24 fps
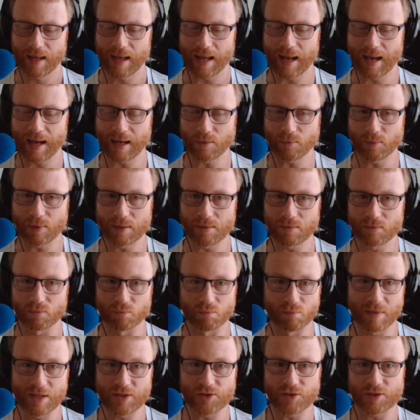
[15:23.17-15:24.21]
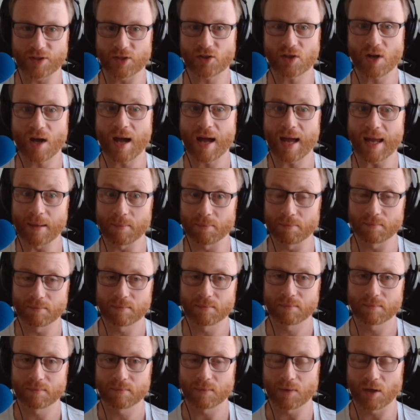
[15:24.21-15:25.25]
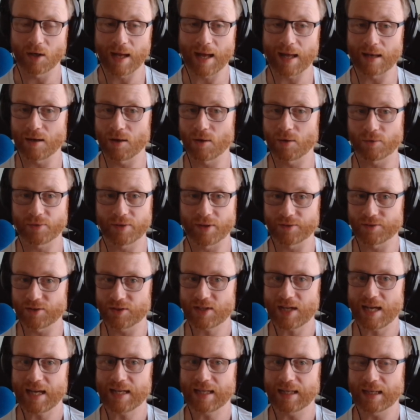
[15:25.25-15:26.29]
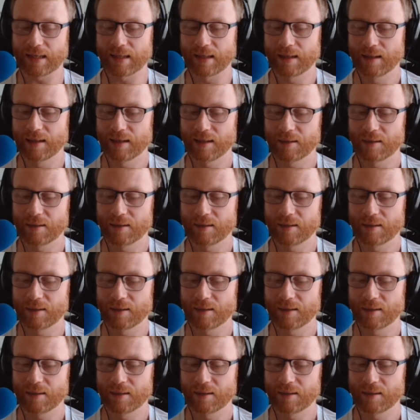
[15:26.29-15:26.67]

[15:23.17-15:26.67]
And we measure the time, how long things are taking.